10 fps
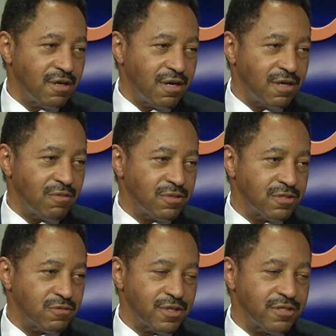uh, which
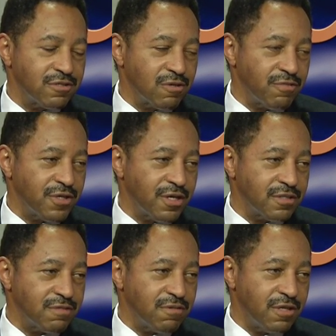is really serving
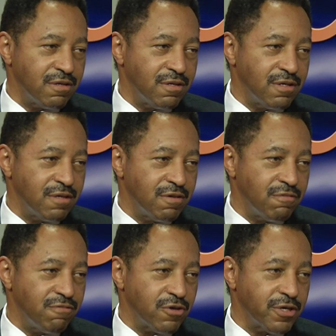us in a
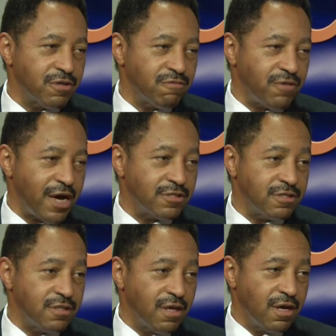very good fashion